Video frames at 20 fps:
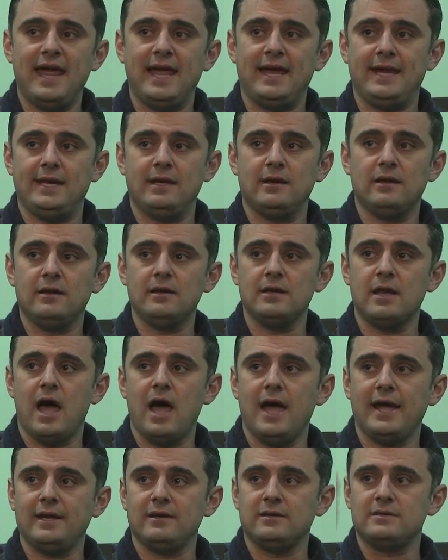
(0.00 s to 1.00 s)
8,
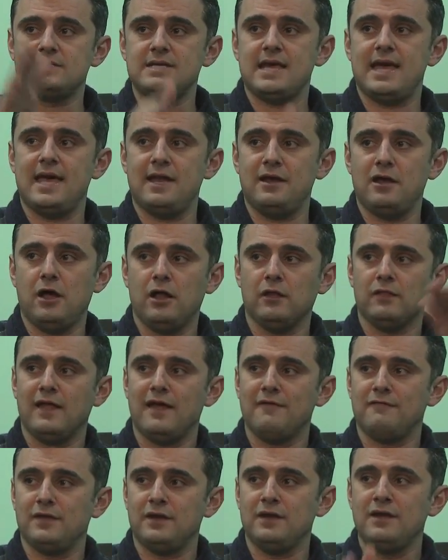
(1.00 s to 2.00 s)
9, 10,
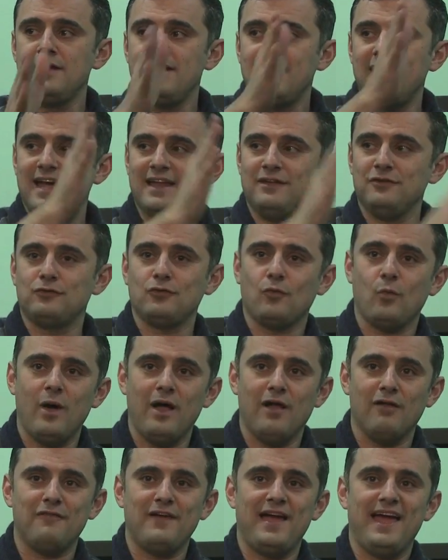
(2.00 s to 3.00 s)
11, and
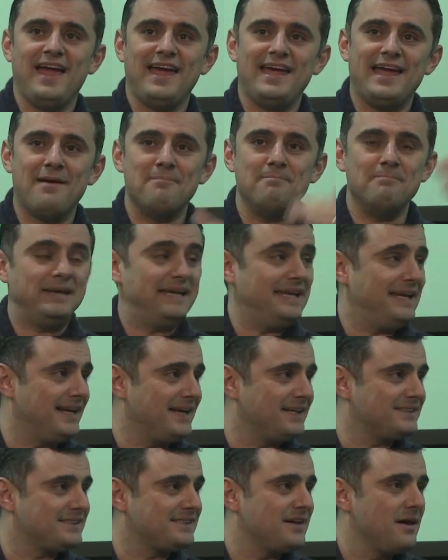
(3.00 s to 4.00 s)
12 a.m.
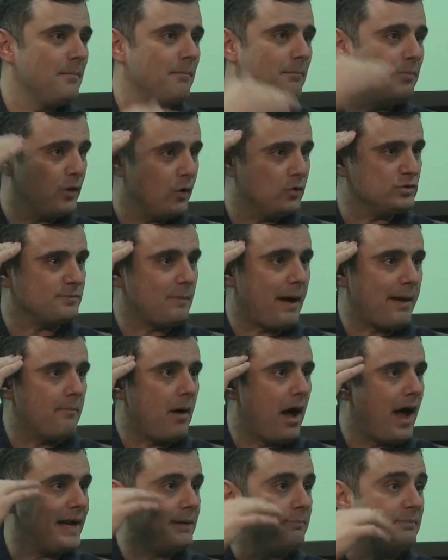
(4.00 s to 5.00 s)
meetings blows my
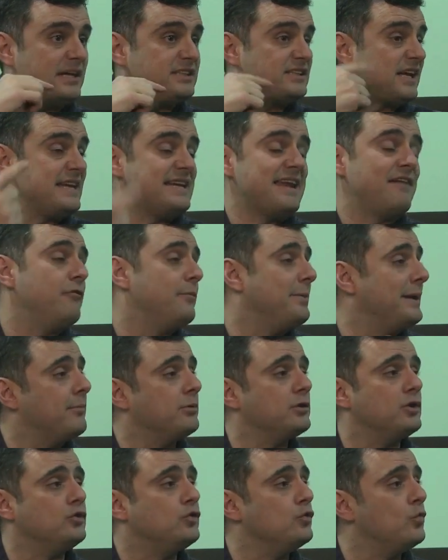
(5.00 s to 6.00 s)
mind, because I'd never be
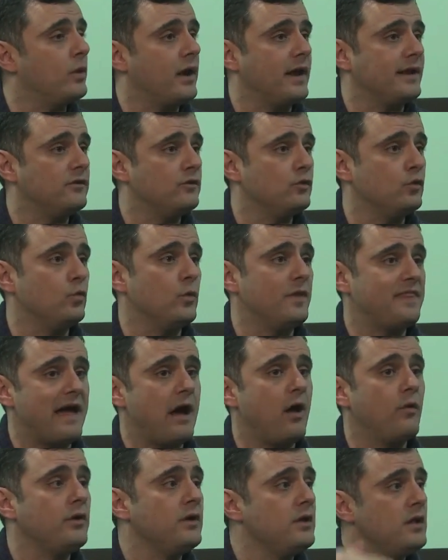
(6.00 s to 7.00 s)
able to do what I do
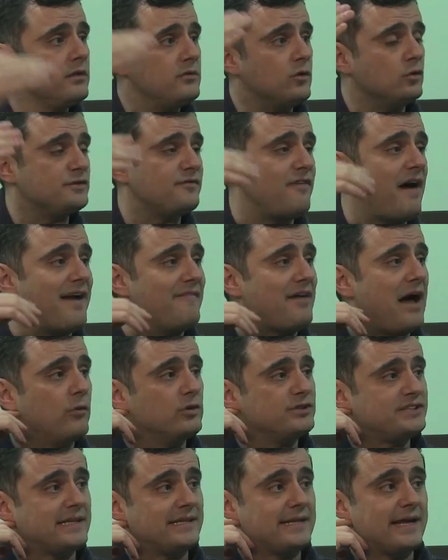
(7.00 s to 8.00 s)
without those 5
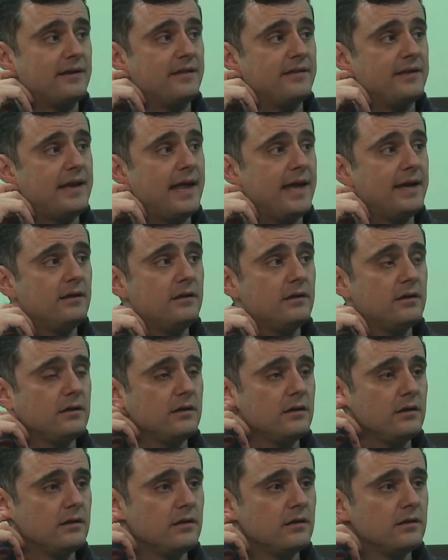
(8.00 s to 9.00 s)
hours at the end of the day. So
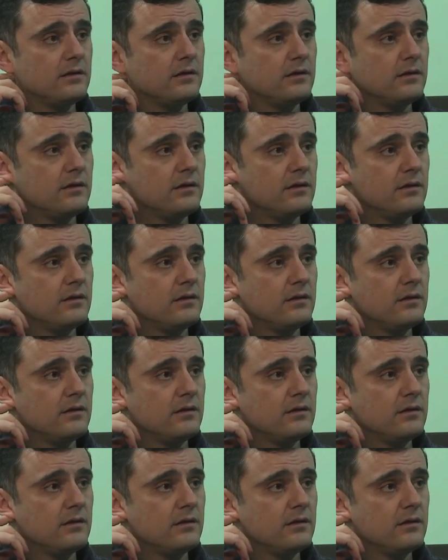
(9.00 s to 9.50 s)
on this question, and